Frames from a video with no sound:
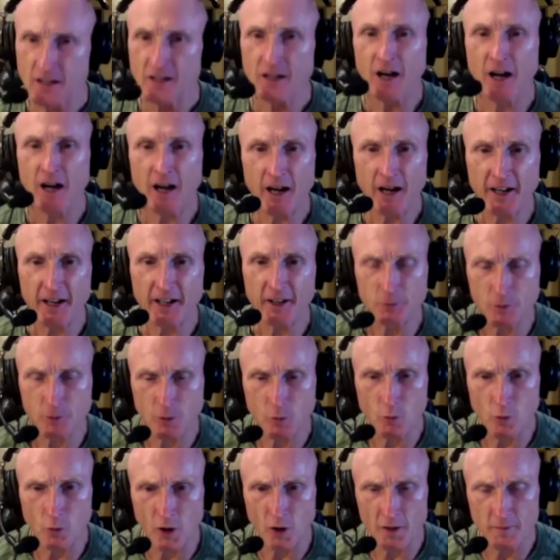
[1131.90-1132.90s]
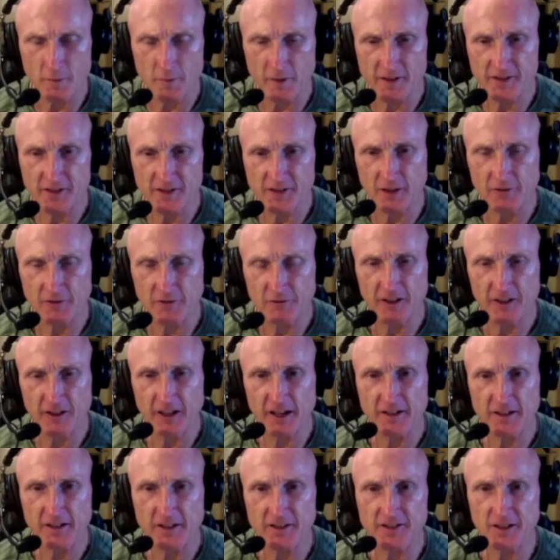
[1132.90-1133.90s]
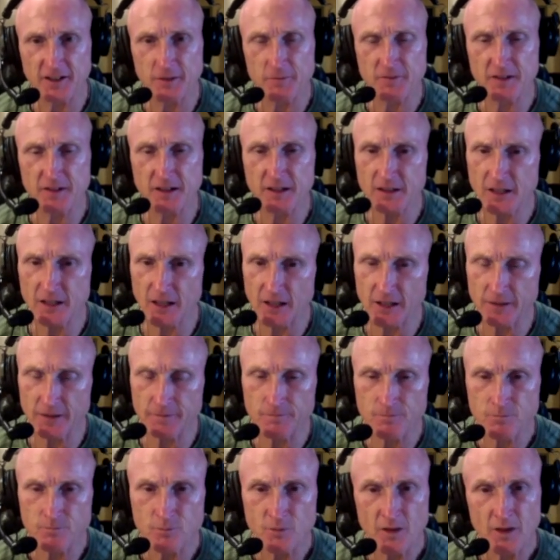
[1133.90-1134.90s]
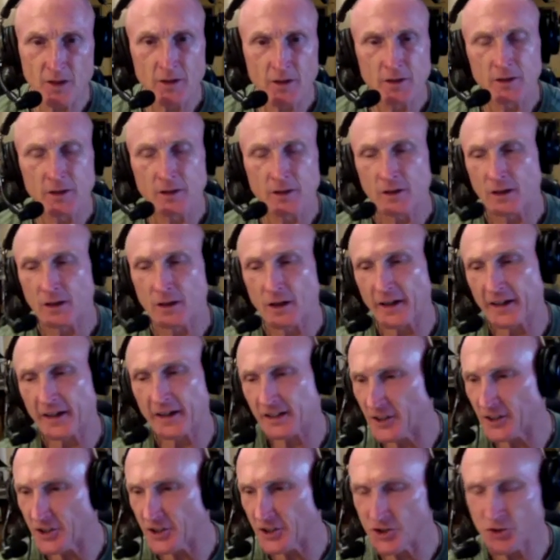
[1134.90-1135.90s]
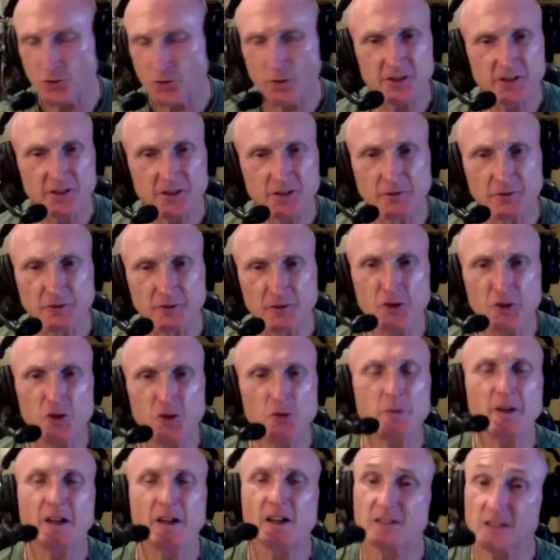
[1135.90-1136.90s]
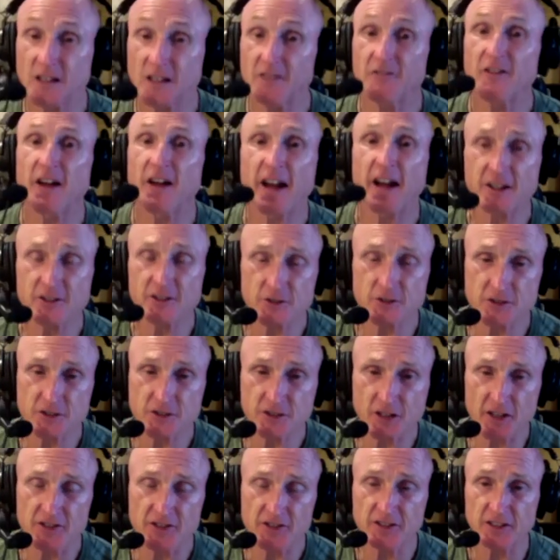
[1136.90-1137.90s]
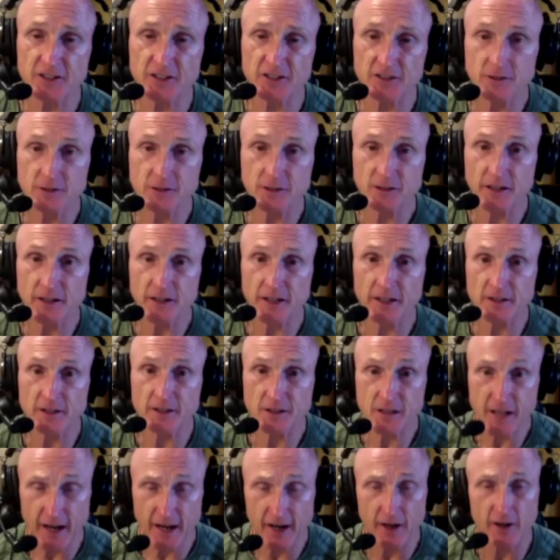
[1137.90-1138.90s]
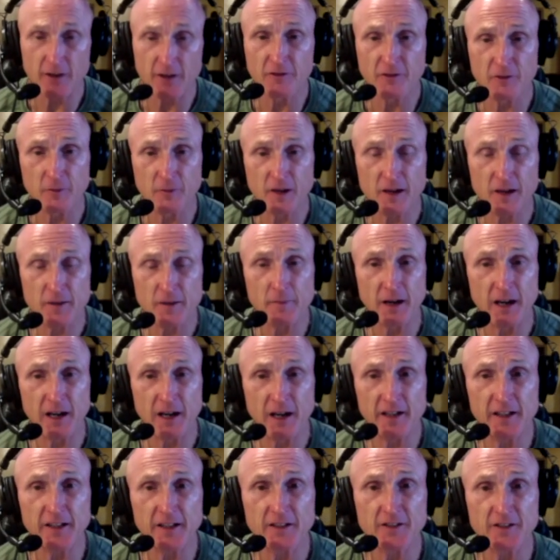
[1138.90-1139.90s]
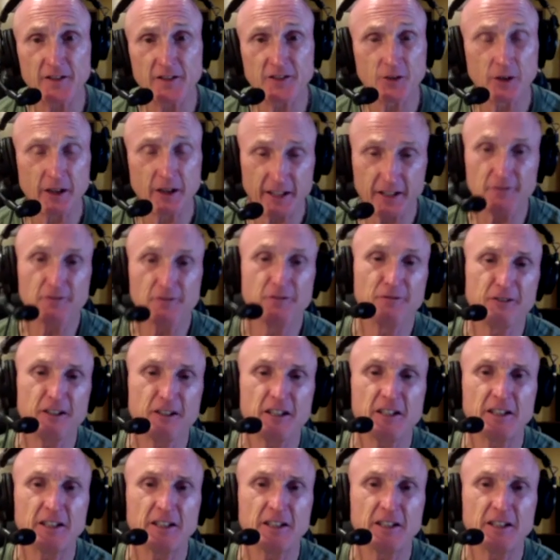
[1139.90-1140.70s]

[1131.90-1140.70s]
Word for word: I can reward myself for getting something done. I can enjoy some food because I've exercised and, and cared for my body, and so I can feed it,